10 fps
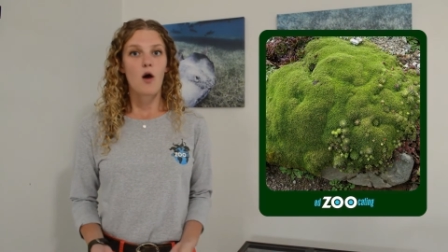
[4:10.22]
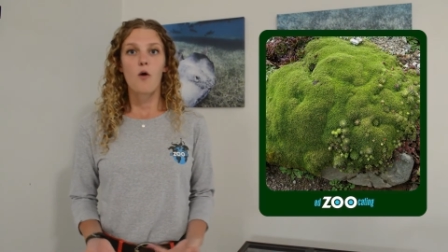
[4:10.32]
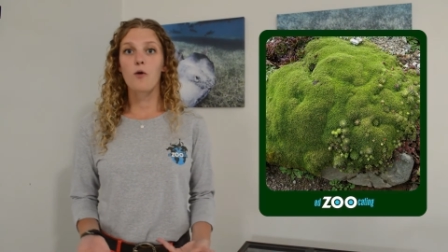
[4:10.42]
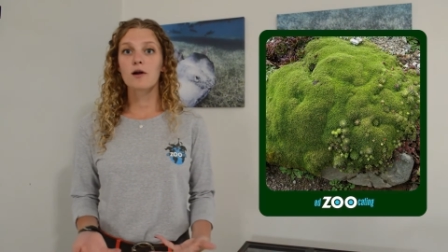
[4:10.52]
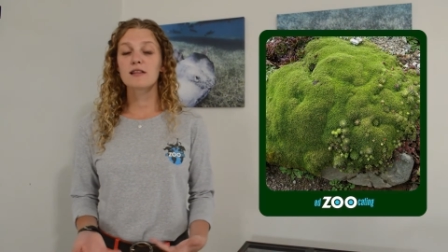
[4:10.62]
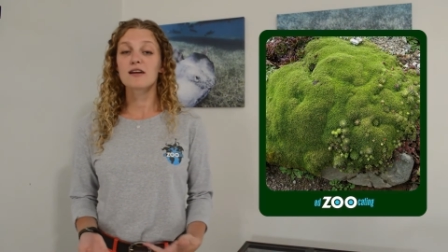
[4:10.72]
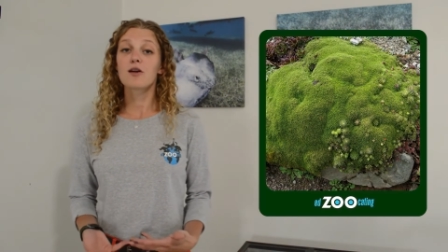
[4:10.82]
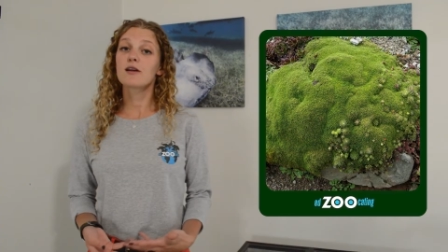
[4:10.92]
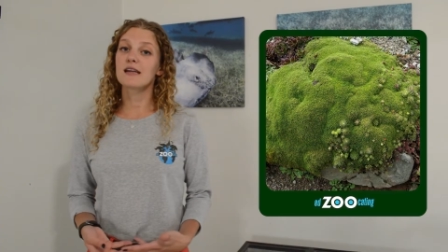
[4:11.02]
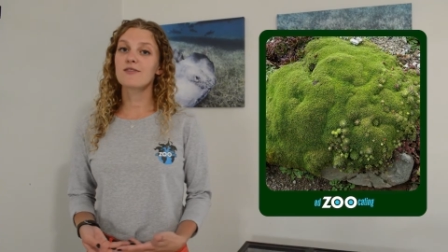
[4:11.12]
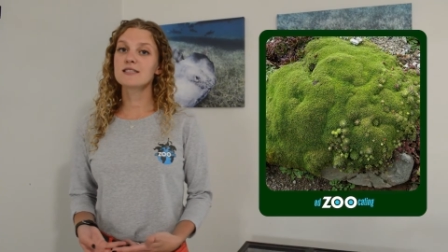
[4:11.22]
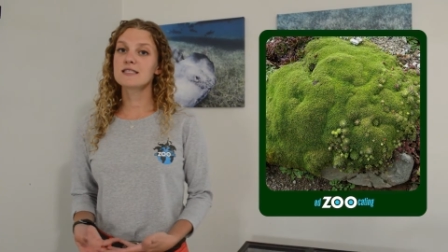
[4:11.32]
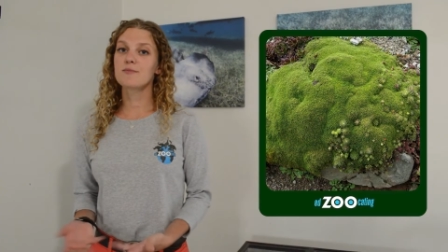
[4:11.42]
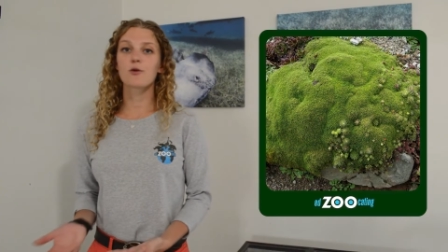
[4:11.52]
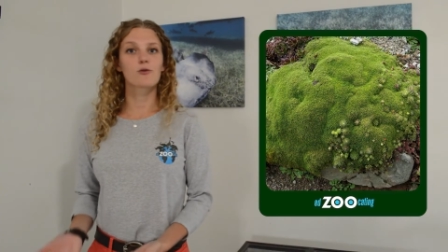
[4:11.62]
or there are even
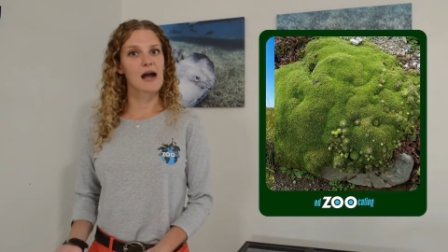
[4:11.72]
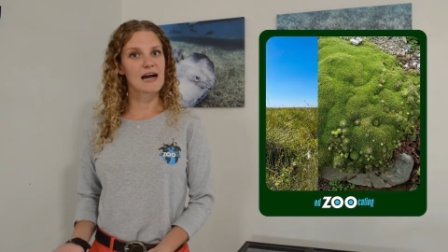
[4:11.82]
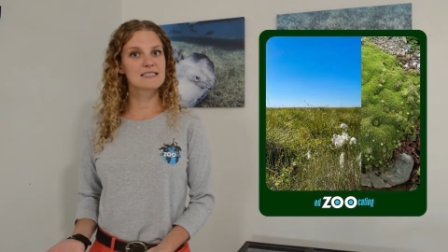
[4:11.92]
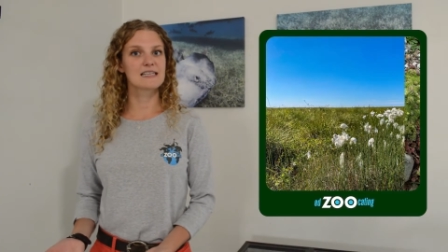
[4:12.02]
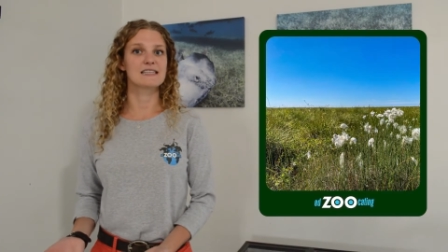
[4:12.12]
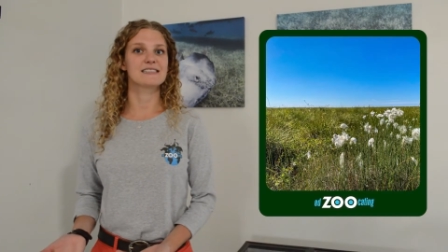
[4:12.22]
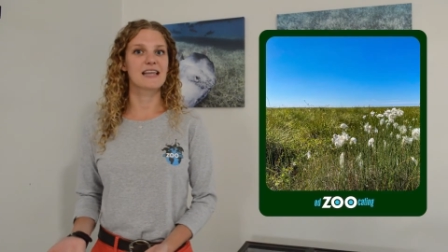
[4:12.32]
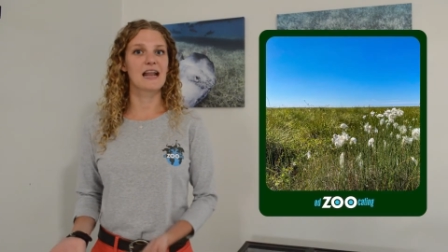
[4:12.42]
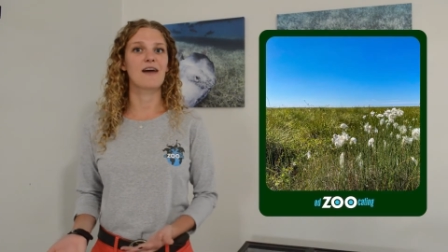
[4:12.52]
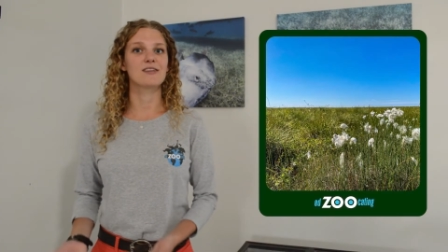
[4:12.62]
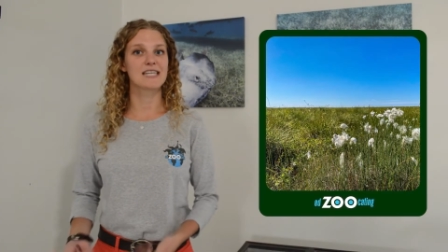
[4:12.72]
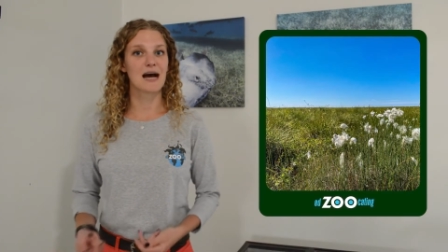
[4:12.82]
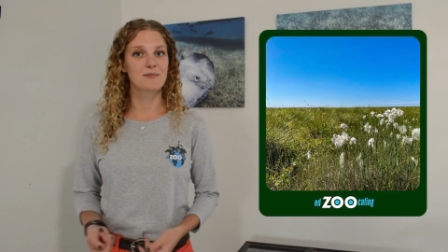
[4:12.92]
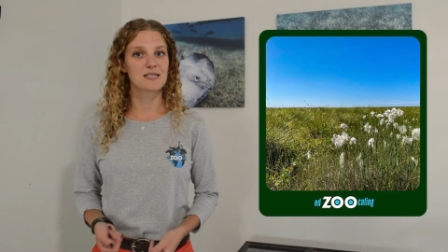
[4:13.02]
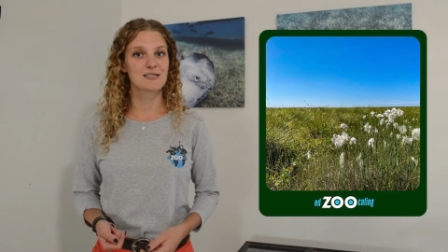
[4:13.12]
some grasses that have
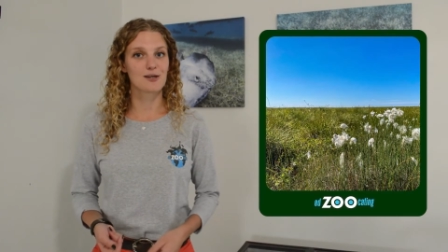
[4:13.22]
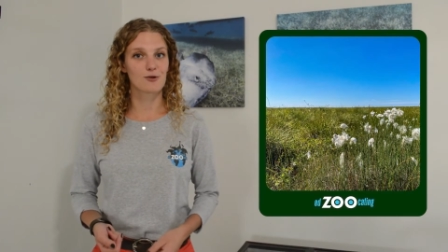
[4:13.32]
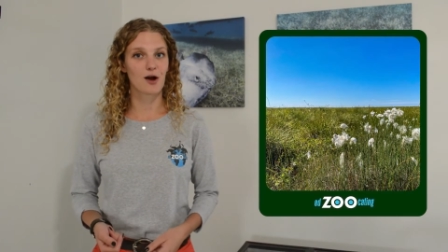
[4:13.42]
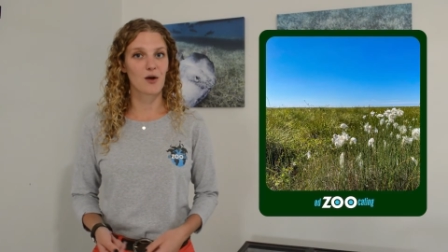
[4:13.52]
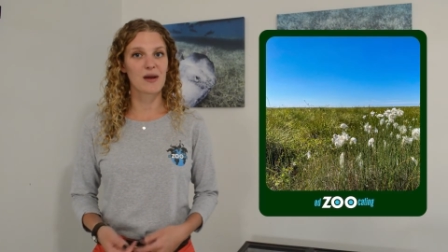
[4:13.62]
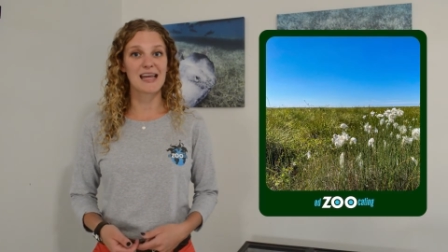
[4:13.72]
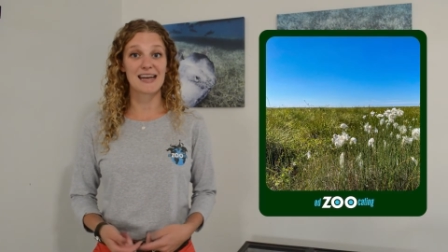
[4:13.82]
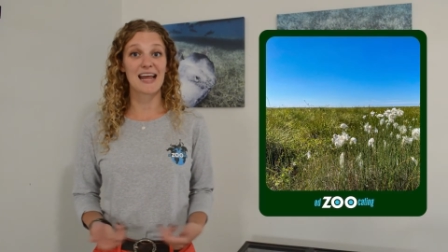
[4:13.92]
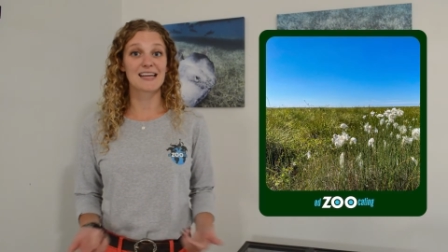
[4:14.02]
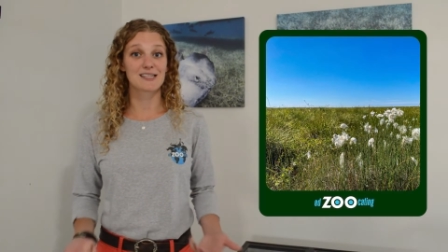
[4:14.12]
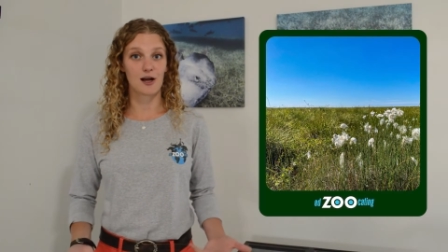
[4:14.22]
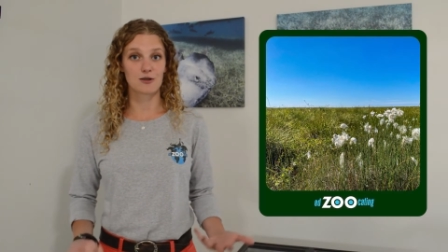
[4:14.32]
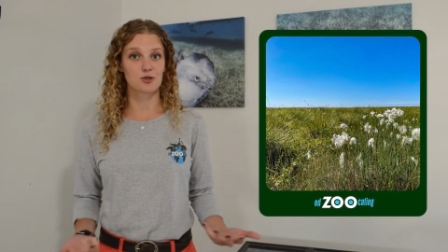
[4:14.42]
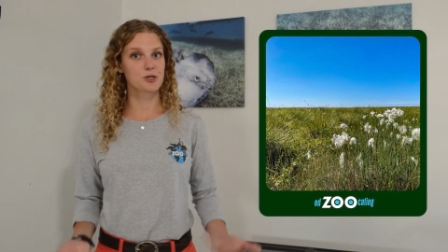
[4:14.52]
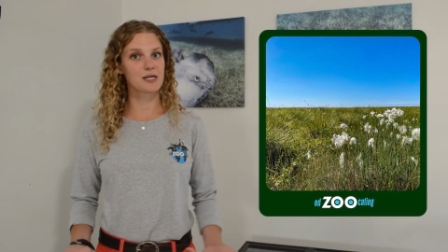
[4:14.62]
adapted to grow in a
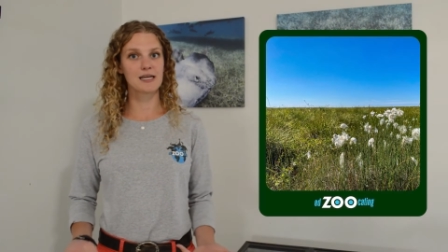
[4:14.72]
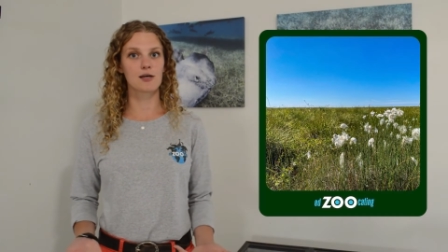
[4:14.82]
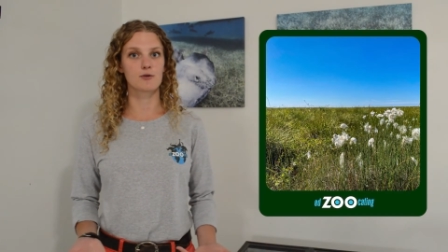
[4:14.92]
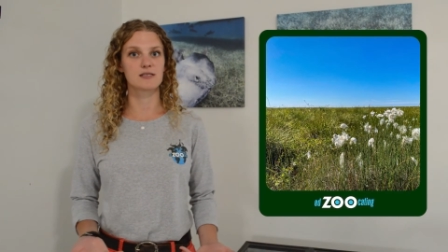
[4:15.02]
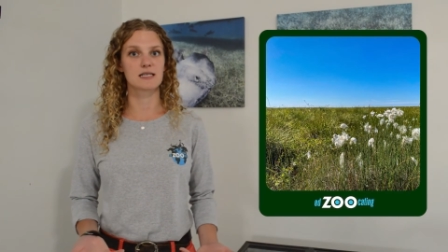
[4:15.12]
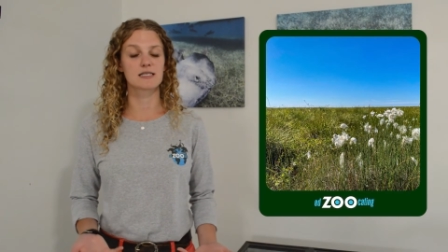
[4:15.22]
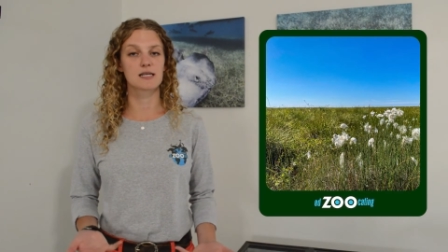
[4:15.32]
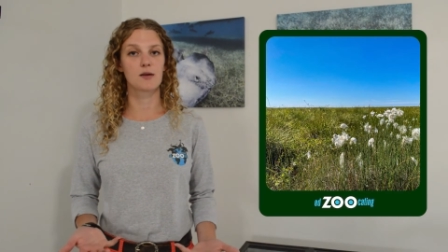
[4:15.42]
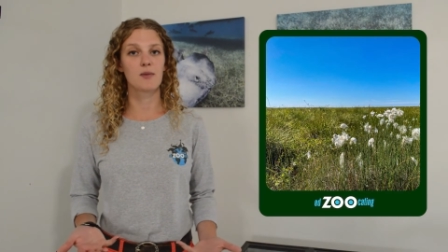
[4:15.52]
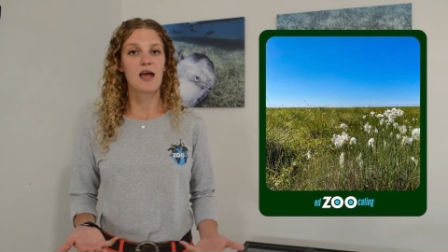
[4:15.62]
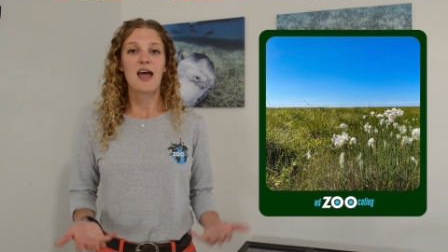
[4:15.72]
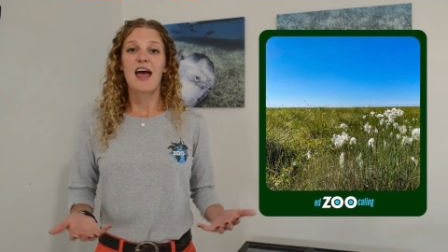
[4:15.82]
tundra ecosystem.